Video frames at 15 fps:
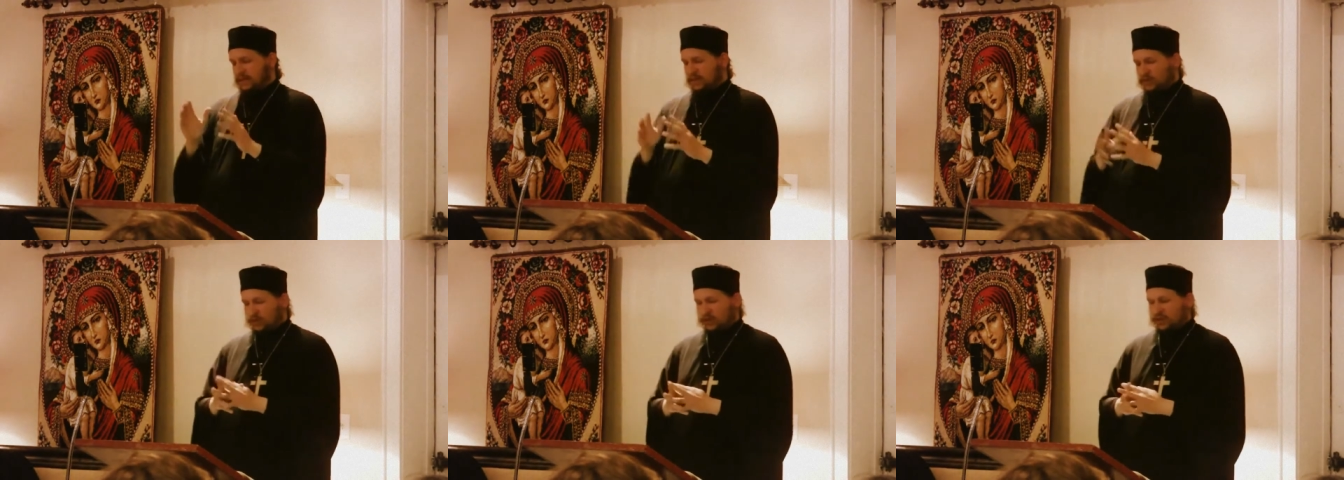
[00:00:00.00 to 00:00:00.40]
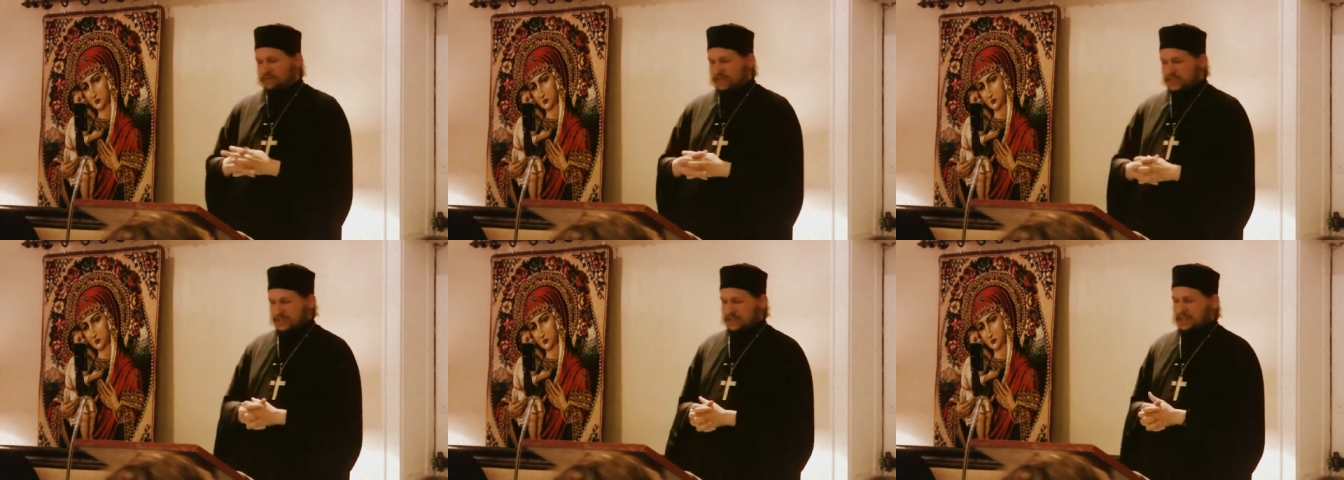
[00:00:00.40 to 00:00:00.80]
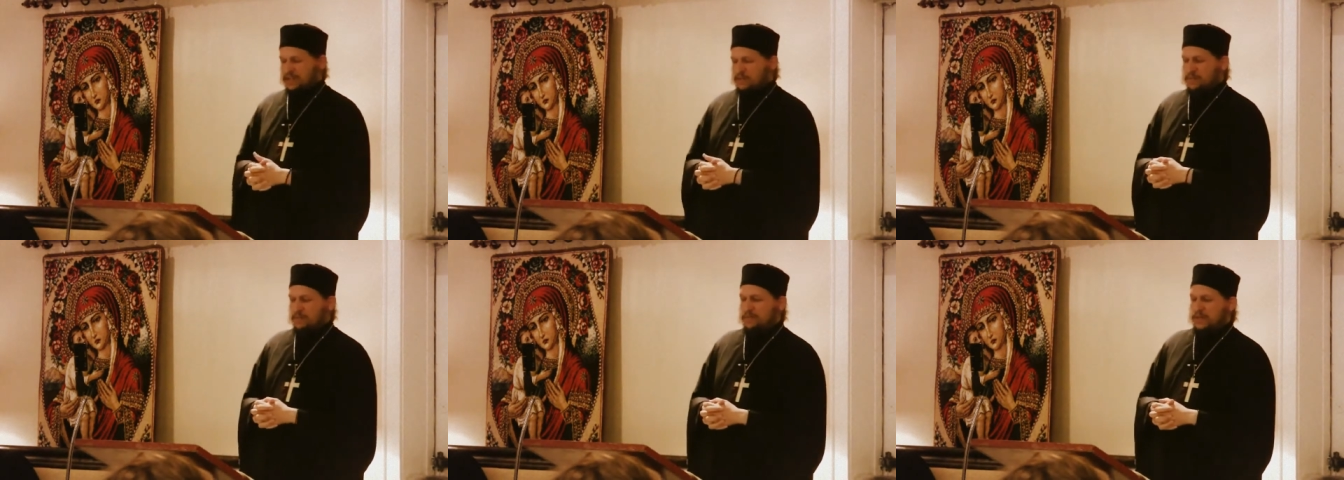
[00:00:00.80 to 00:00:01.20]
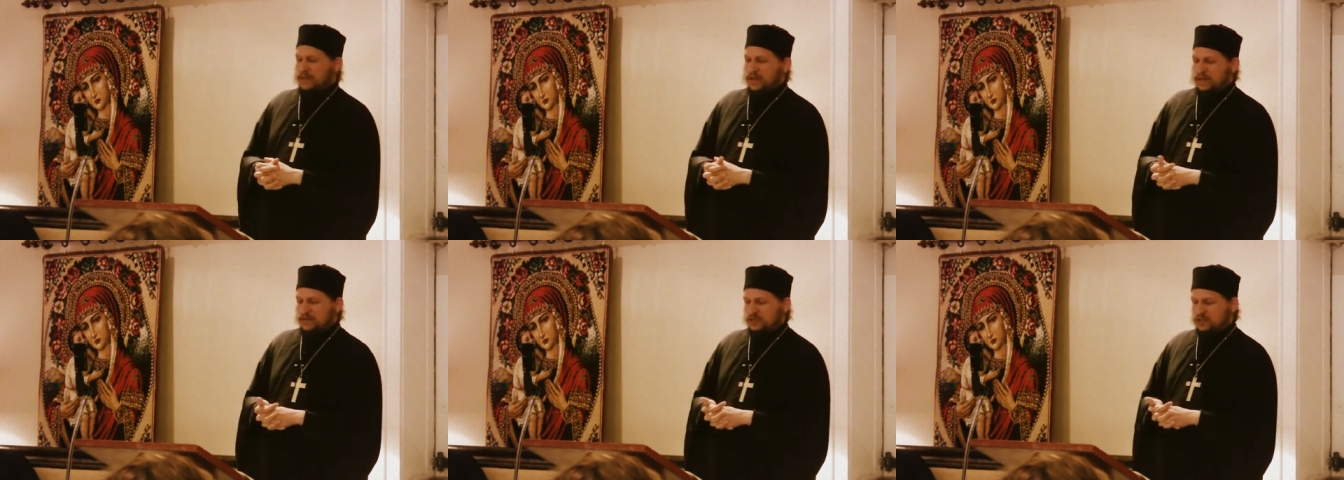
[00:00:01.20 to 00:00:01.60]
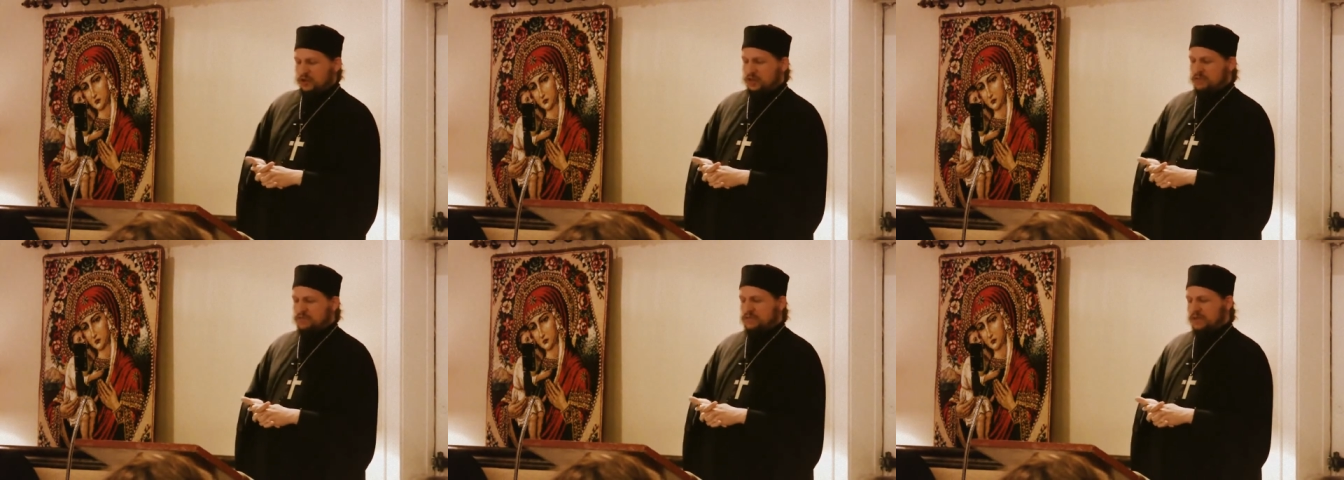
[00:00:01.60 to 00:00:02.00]
the Lord visited him,
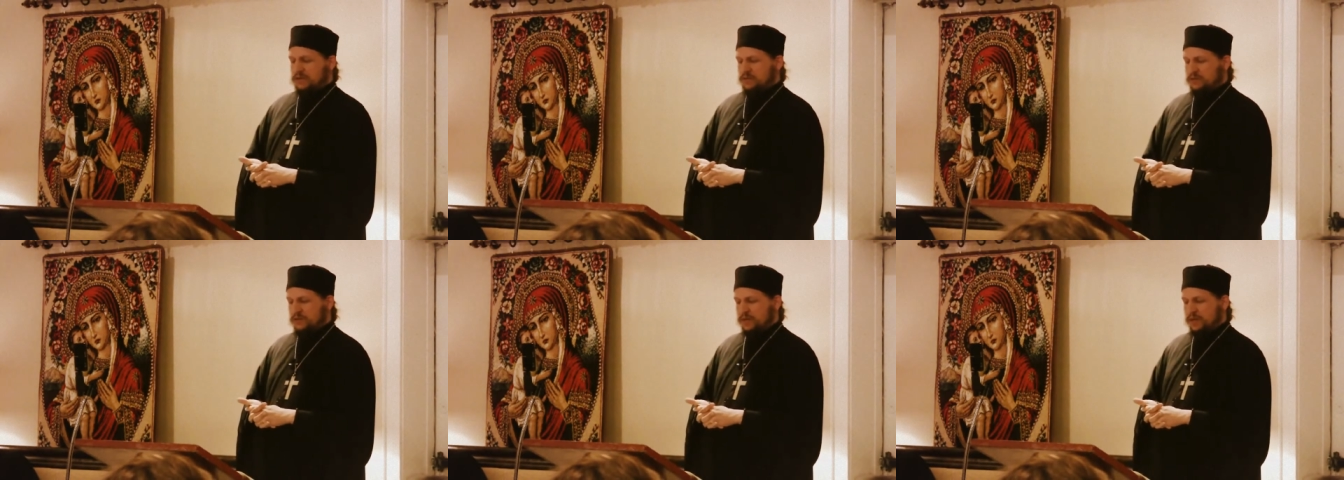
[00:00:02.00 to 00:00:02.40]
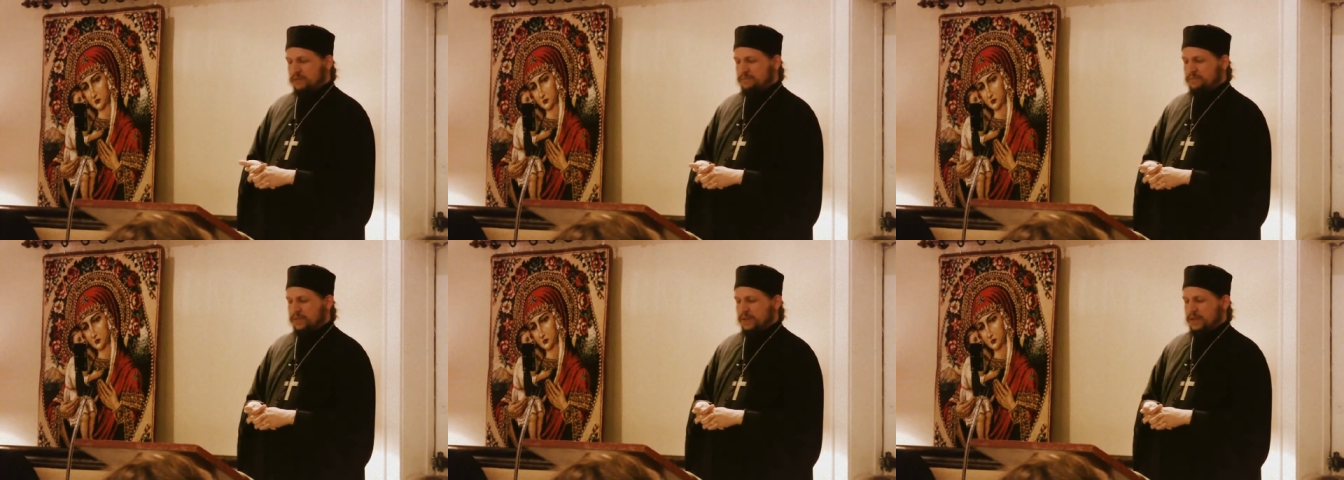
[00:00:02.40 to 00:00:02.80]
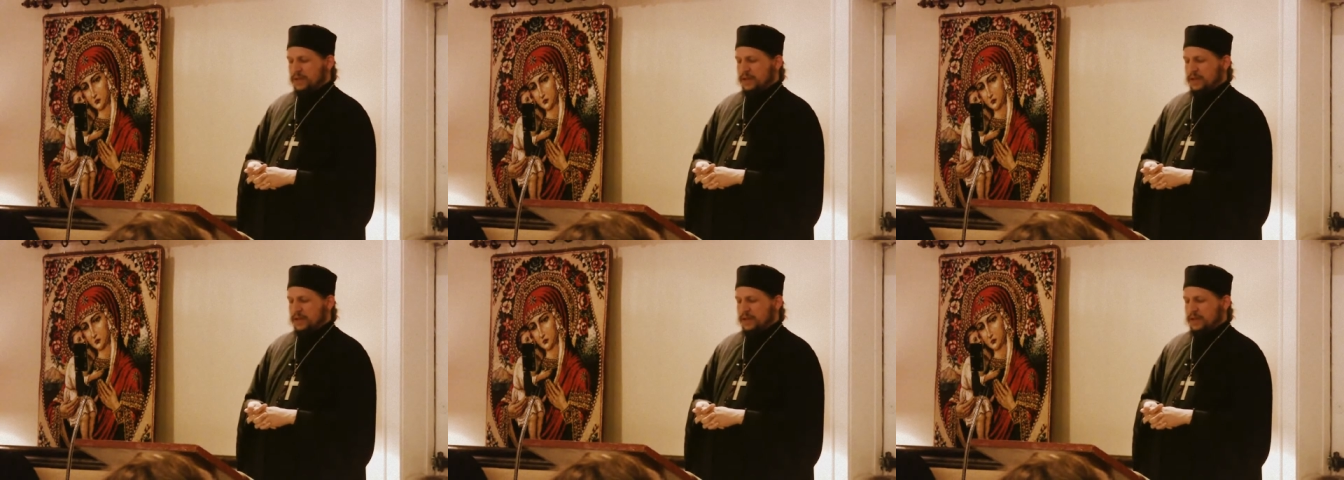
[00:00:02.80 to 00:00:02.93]
showed himself to him,